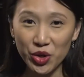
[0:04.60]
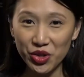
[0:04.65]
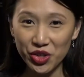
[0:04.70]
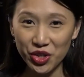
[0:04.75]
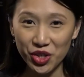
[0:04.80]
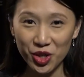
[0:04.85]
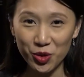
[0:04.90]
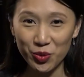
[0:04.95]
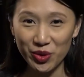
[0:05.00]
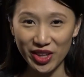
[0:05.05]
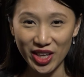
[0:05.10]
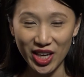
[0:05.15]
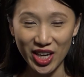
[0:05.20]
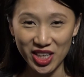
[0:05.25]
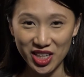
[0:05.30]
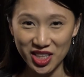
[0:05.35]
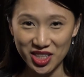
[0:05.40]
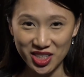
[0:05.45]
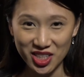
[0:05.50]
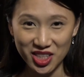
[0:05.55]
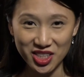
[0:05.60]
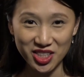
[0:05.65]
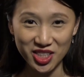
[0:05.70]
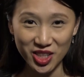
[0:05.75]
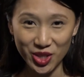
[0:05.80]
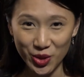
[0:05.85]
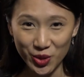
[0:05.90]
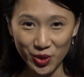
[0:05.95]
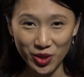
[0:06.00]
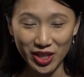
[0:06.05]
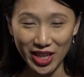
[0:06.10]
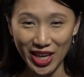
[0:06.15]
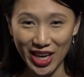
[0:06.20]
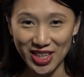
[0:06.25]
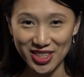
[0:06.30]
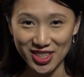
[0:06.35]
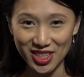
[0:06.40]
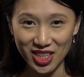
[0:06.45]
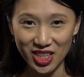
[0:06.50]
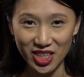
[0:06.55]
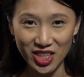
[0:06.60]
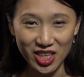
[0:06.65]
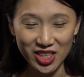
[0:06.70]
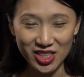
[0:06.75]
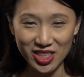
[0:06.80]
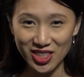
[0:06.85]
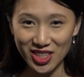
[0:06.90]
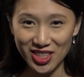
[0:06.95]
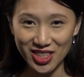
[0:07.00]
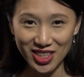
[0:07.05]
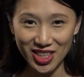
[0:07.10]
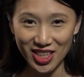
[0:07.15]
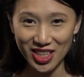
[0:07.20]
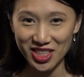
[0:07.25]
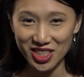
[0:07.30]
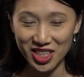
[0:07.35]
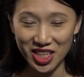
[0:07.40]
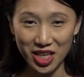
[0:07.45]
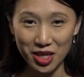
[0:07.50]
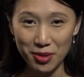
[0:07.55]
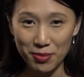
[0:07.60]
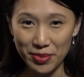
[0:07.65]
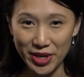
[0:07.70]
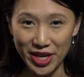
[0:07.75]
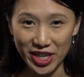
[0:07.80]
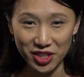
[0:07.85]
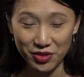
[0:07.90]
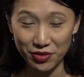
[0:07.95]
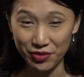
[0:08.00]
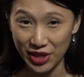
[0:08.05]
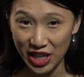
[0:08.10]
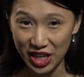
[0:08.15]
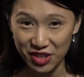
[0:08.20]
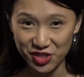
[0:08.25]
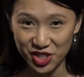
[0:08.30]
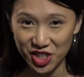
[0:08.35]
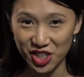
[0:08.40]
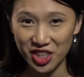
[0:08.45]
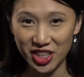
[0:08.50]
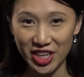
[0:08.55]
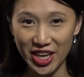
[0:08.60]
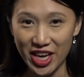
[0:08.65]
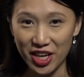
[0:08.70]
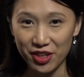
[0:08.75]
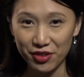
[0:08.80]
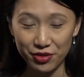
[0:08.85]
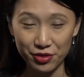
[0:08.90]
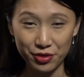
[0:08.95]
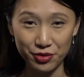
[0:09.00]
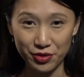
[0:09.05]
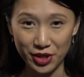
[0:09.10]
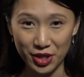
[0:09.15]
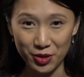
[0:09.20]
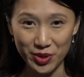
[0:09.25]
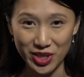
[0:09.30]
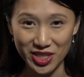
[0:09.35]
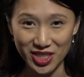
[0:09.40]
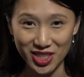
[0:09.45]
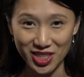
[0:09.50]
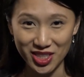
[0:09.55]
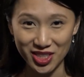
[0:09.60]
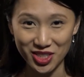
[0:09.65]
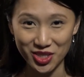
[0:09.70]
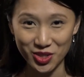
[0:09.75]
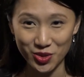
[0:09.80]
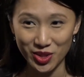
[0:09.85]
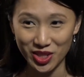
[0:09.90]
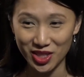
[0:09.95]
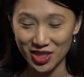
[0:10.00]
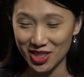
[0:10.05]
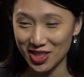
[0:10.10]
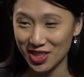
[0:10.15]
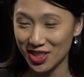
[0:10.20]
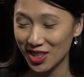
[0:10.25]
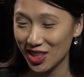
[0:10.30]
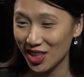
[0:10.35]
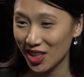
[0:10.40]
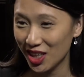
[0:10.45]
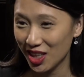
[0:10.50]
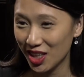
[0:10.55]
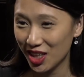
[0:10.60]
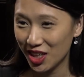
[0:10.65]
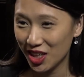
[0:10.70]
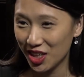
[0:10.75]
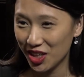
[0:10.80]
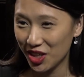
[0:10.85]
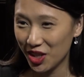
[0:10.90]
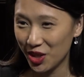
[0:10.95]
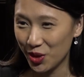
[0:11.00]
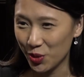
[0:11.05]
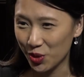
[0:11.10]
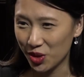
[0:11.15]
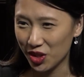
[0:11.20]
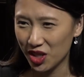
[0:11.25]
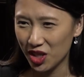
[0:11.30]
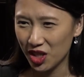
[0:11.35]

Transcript: here with IDC's Hugh Ujhazy to discuss the impact 5G could have for various industries. Hugh,